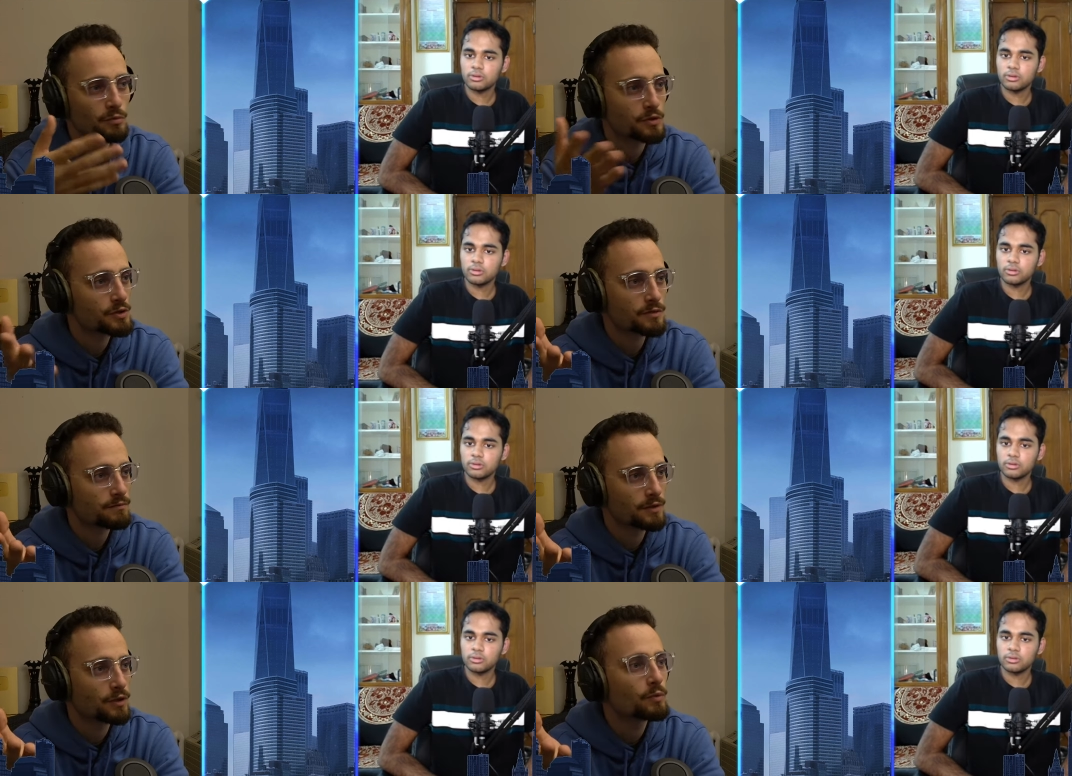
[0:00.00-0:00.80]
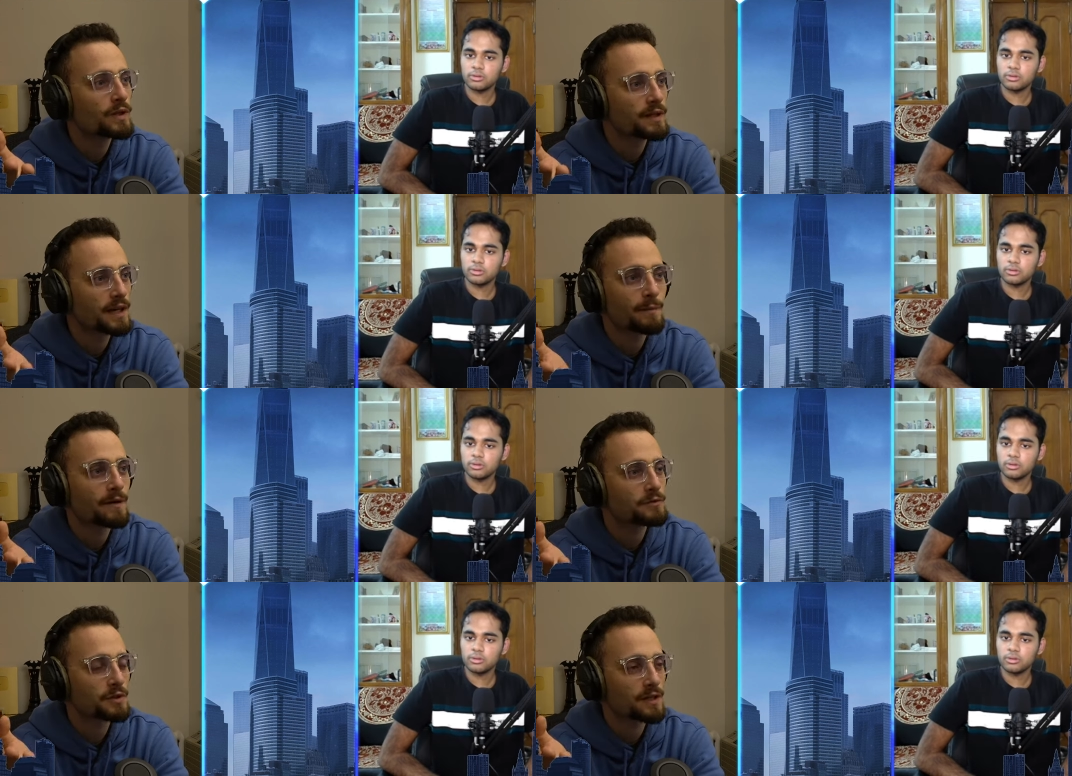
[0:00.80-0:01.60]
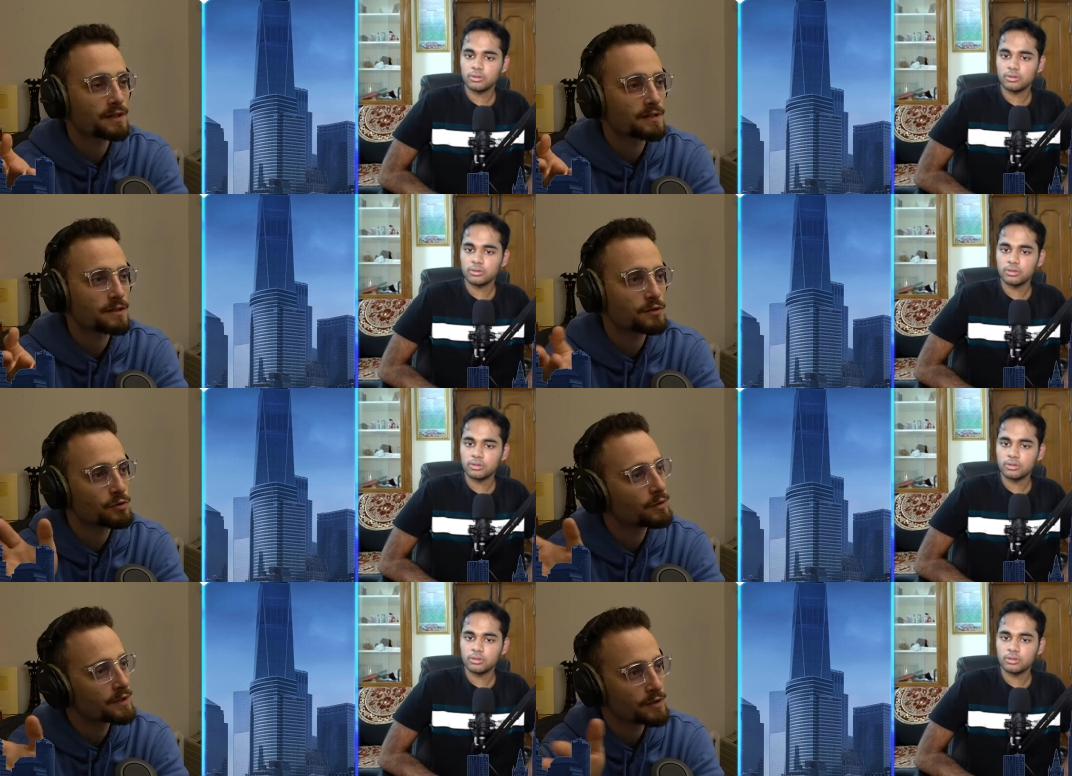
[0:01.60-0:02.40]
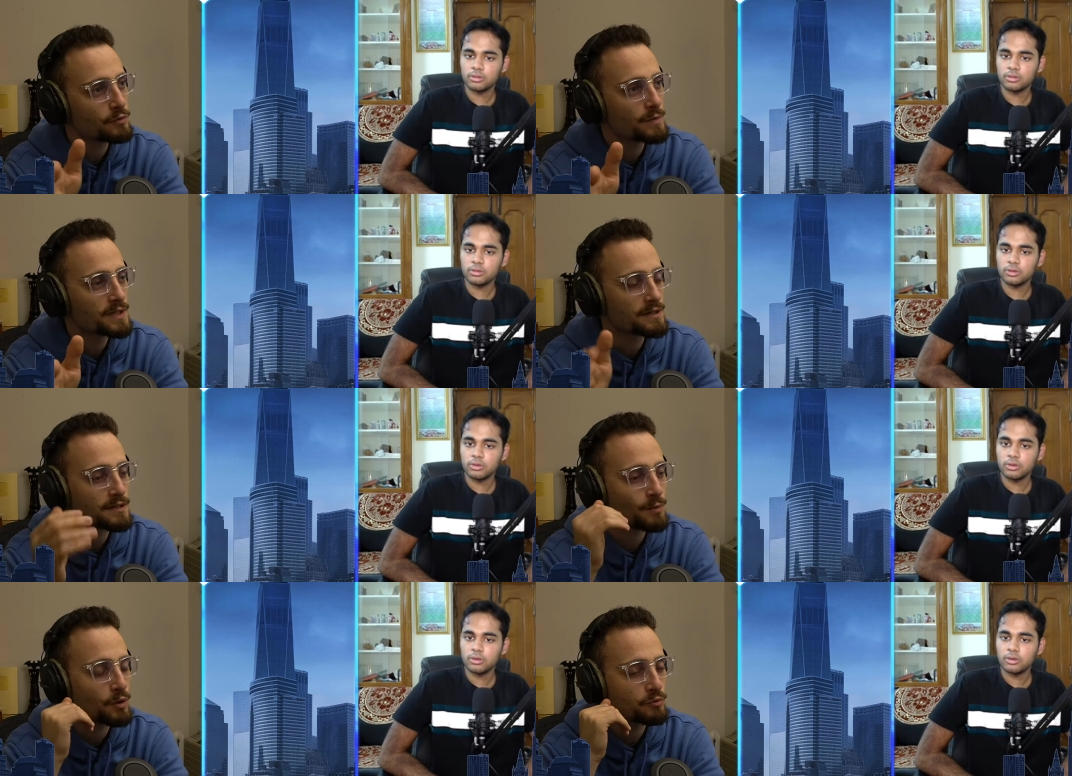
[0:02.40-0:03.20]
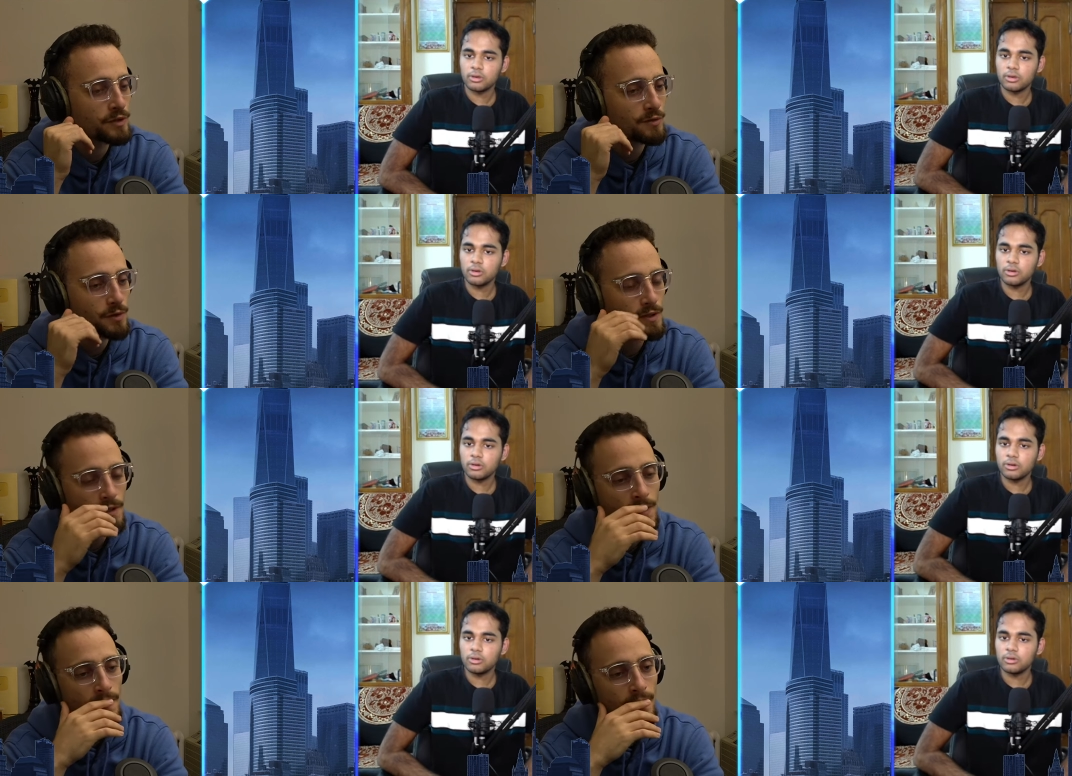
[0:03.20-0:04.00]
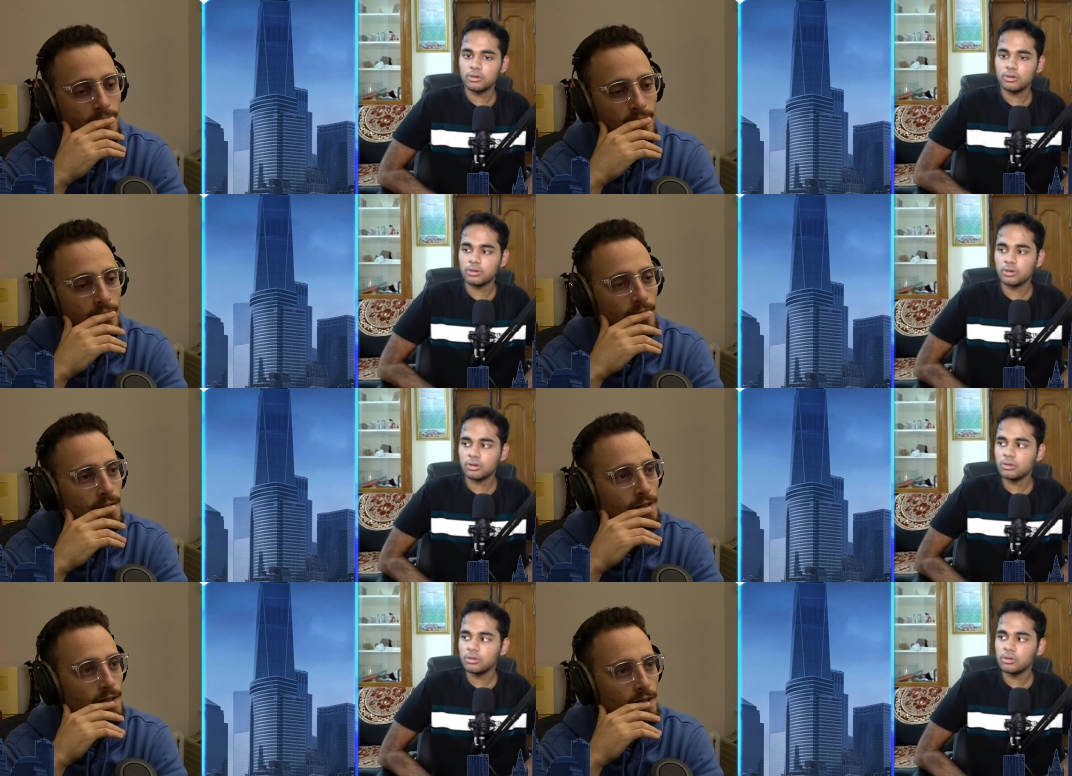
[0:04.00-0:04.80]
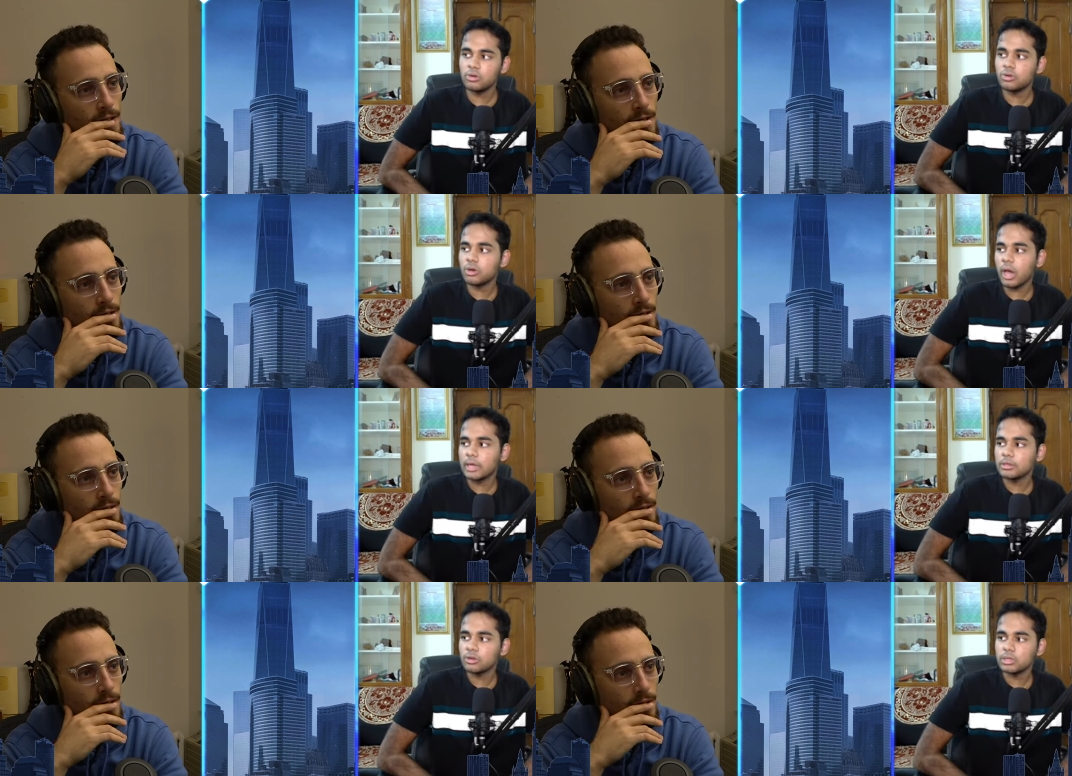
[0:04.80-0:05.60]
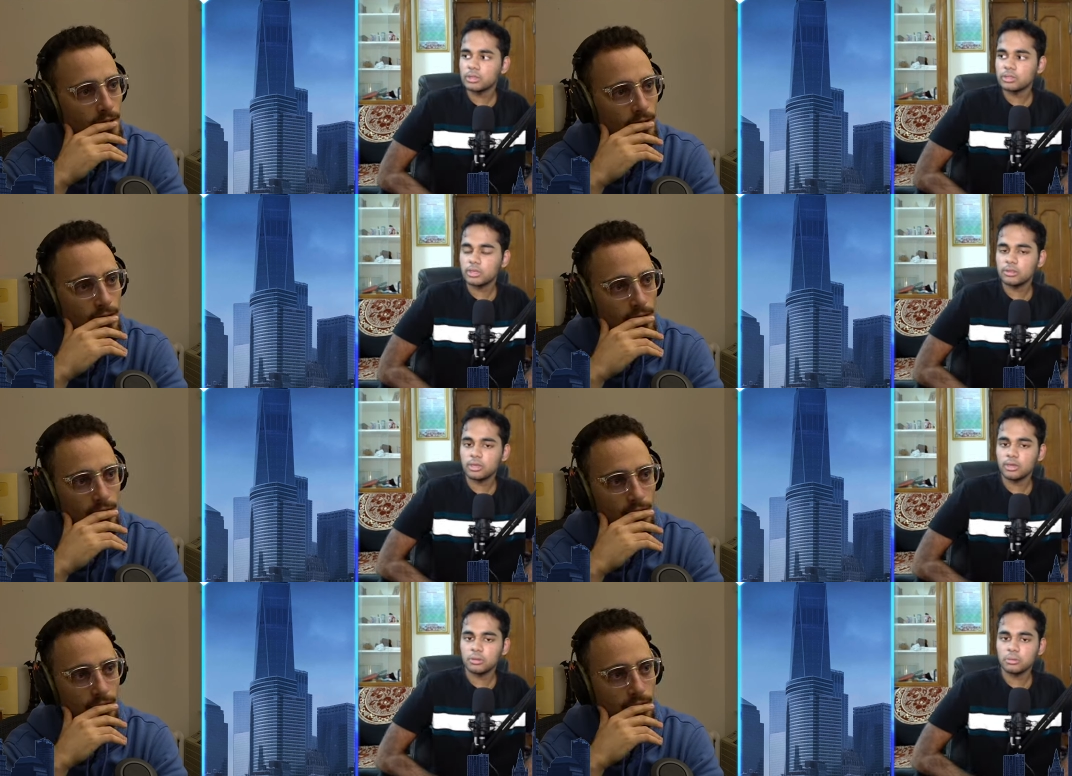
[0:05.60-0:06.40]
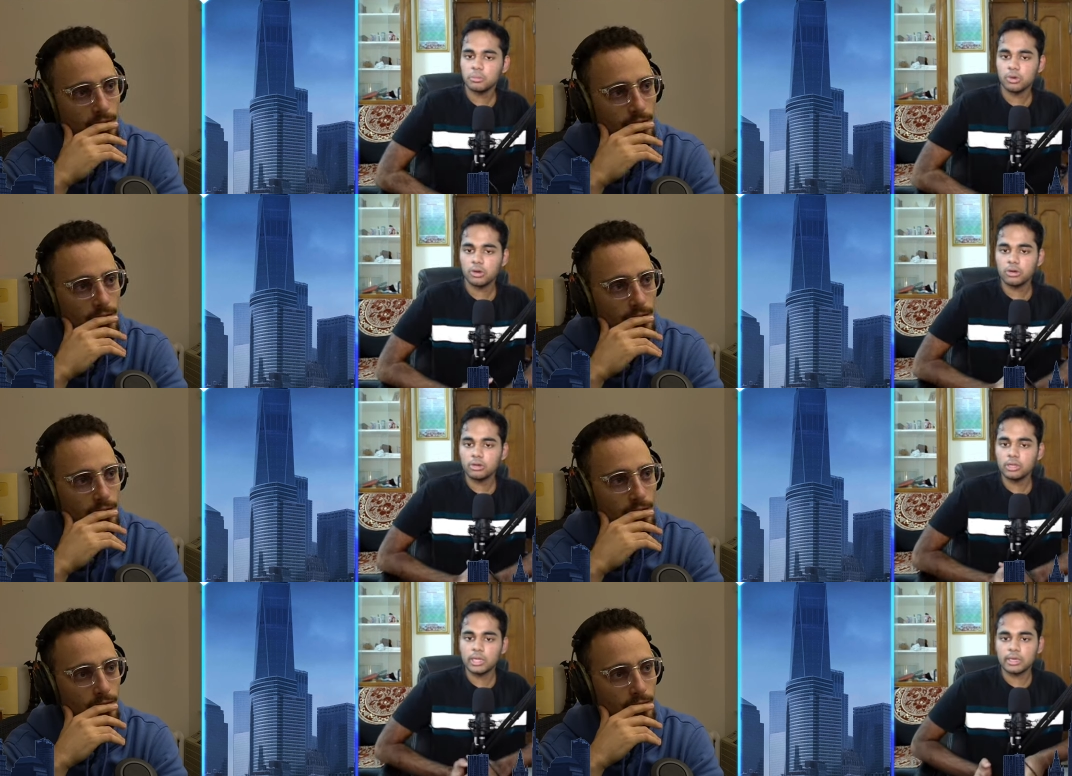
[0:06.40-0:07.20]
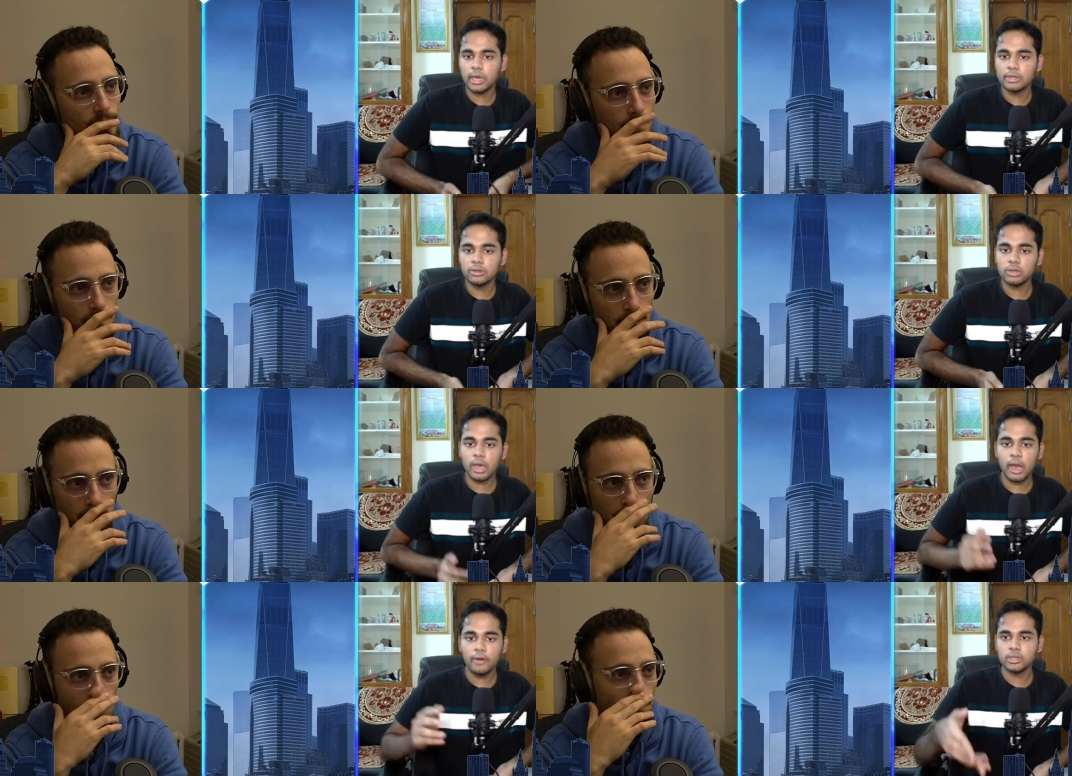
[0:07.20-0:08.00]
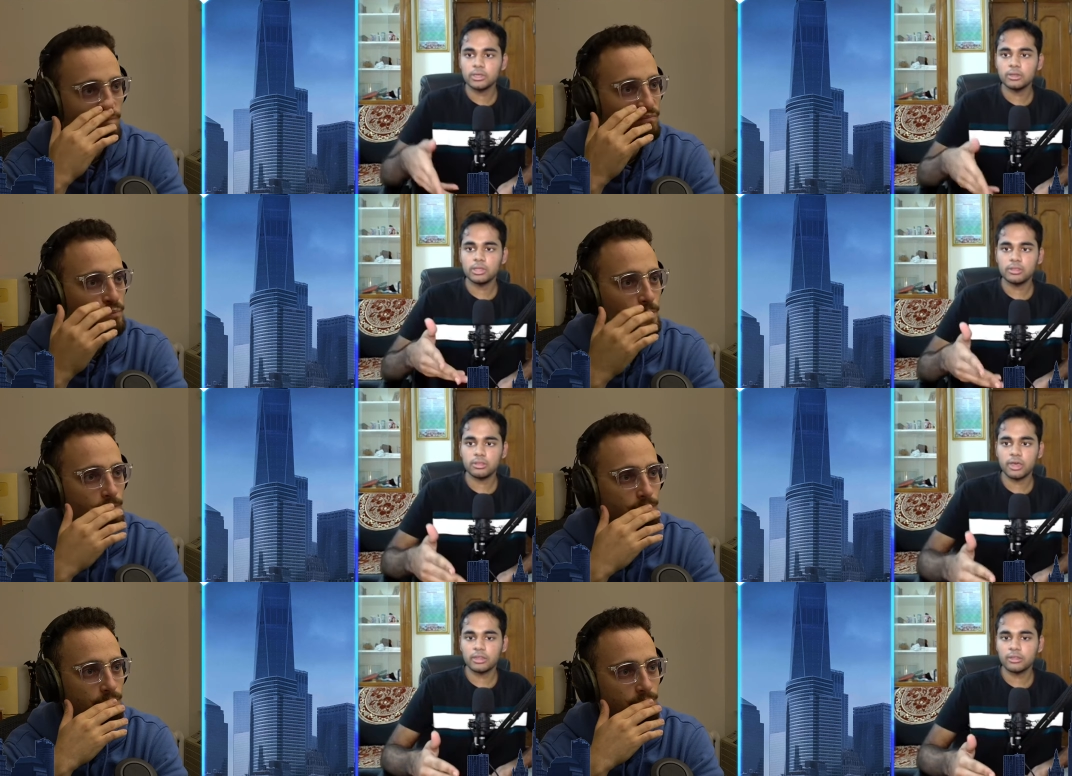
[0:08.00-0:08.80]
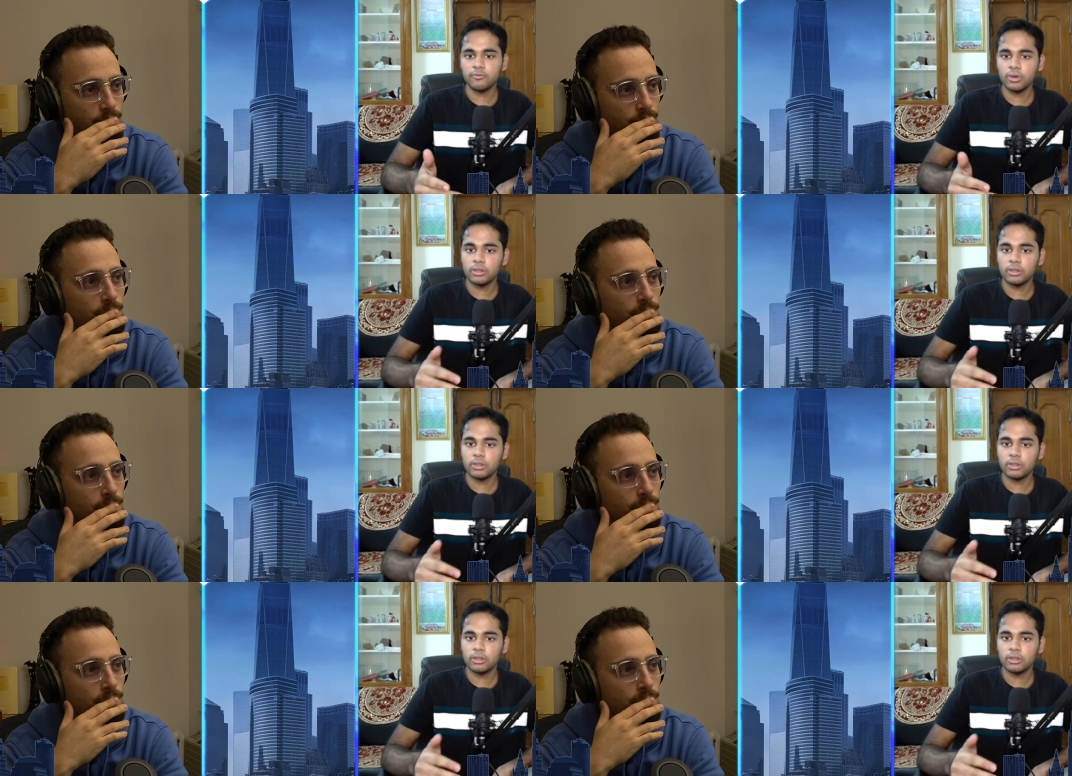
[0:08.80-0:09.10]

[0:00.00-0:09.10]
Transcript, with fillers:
Speaker 1: were just gonna win the game after knight takes H2, and then you missed the small resource?
Speaker 2: Oh no, I thought it's just a uh, like I thought after the sacrifice